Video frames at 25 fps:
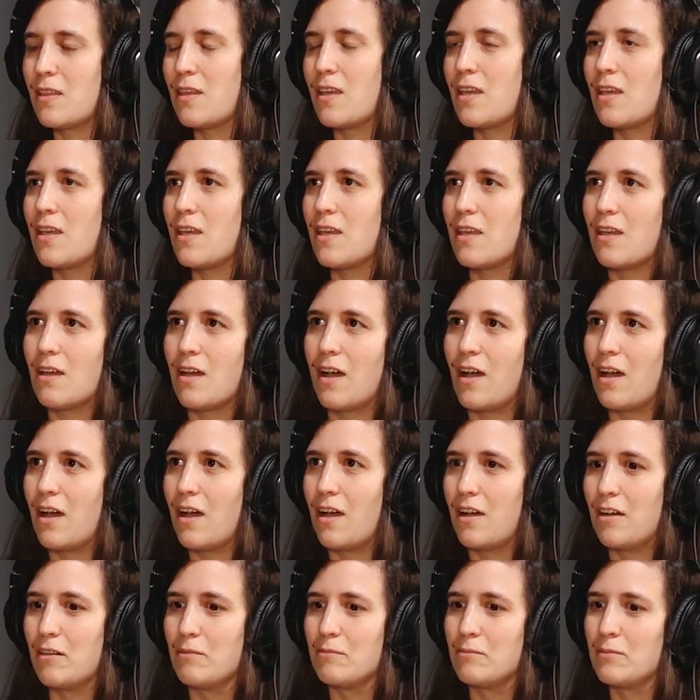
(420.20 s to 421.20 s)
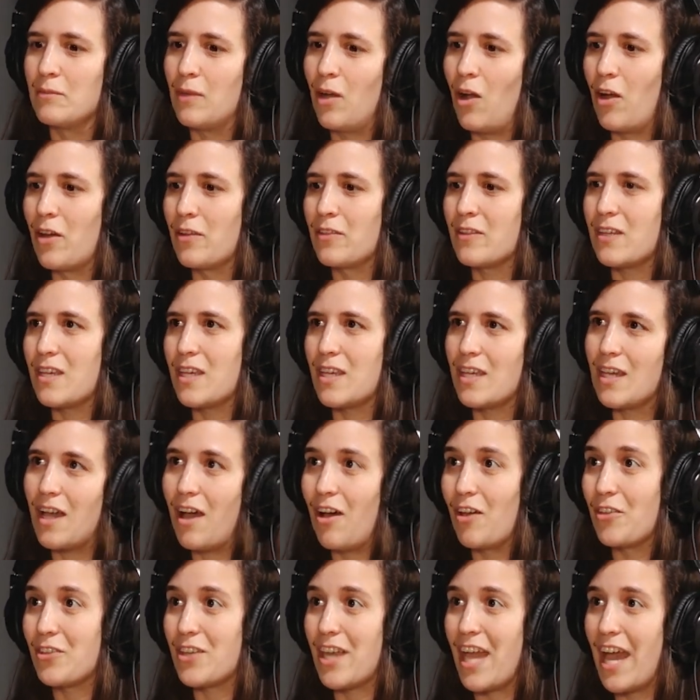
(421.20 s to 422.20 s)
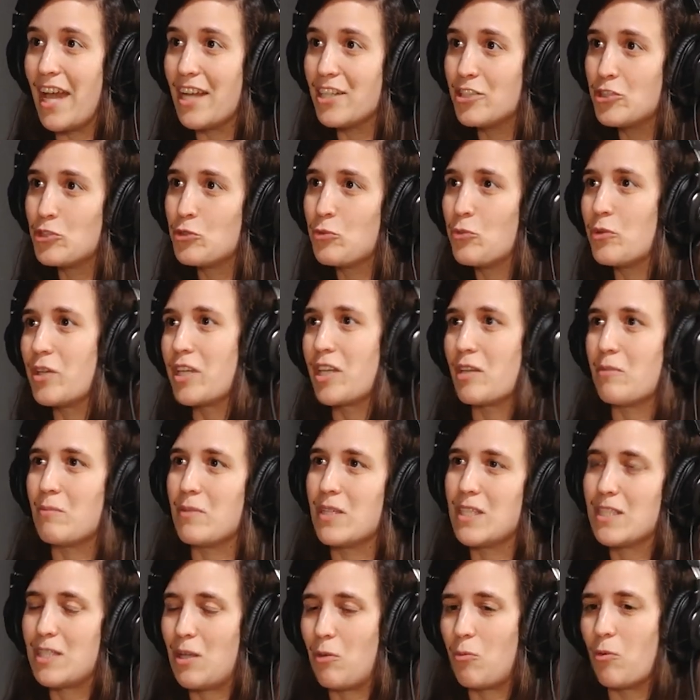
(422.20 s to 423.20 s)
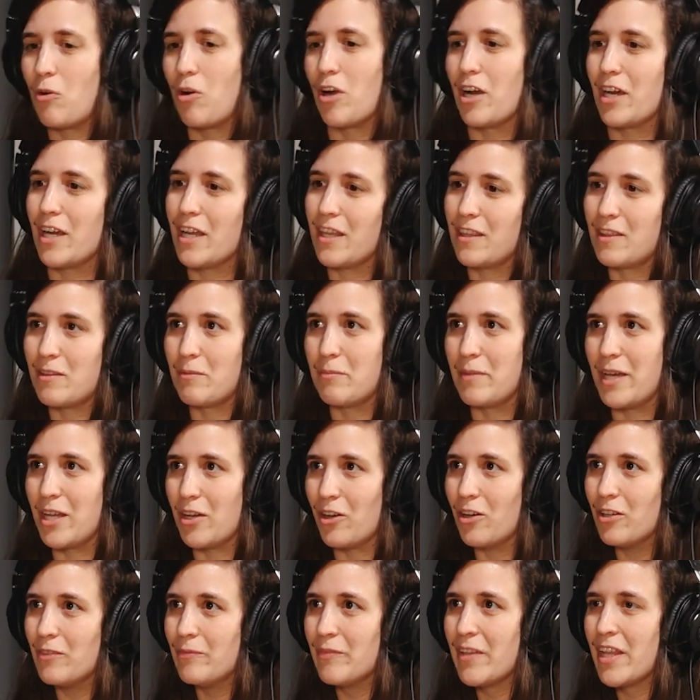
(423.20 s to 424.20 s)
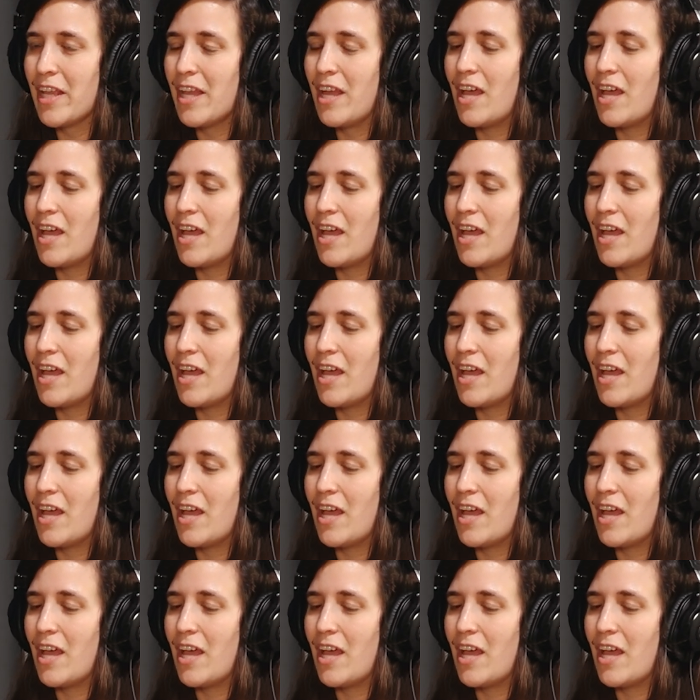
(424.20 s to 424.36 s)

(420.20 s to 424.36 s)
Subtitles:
the on the edge. We can be somewhere in the middle.